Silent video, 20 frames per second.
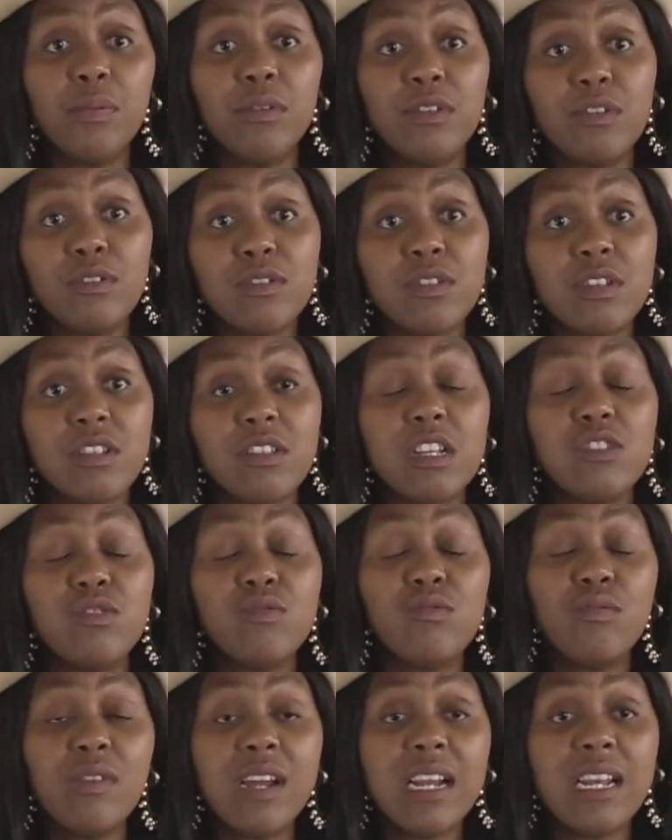producers, it's
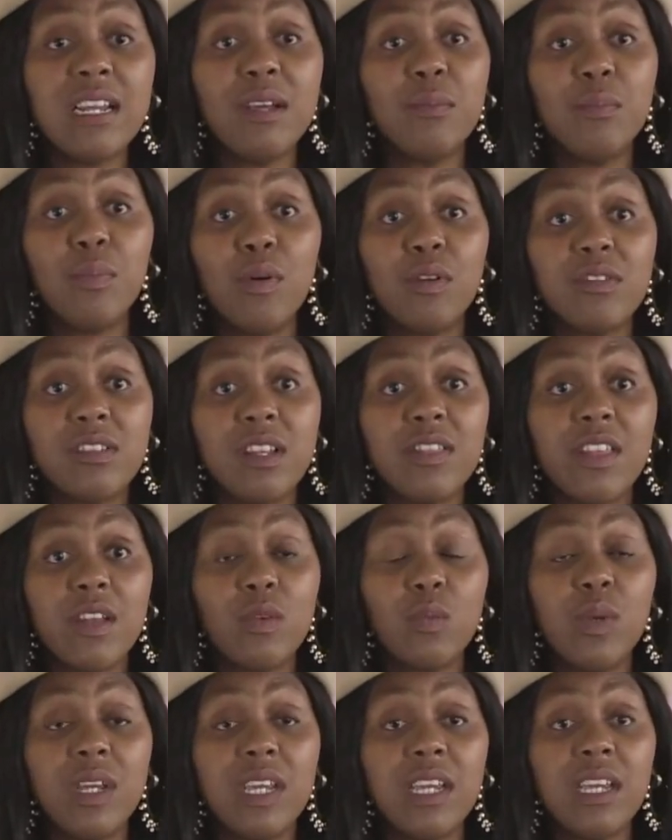really important
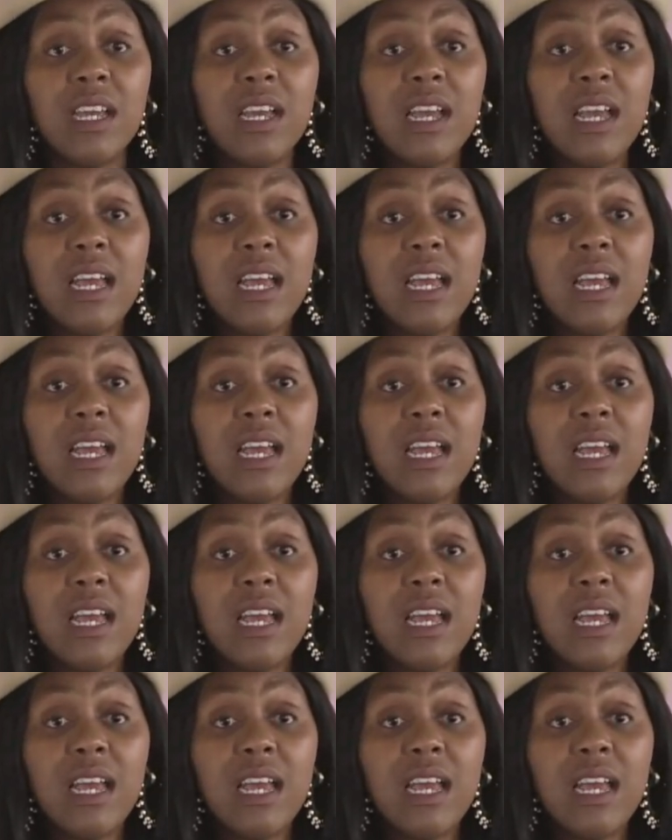that we